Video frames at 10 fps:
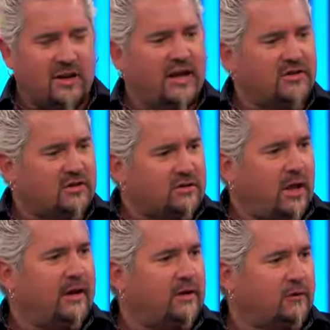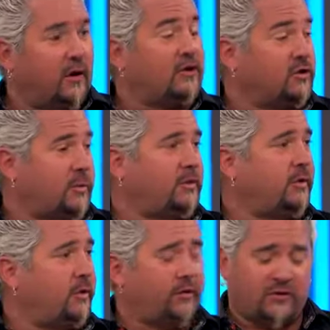nice, it's light, it's fresh, and
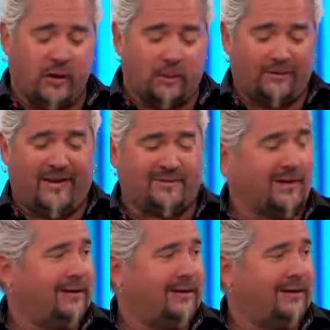especially during the summer, that's a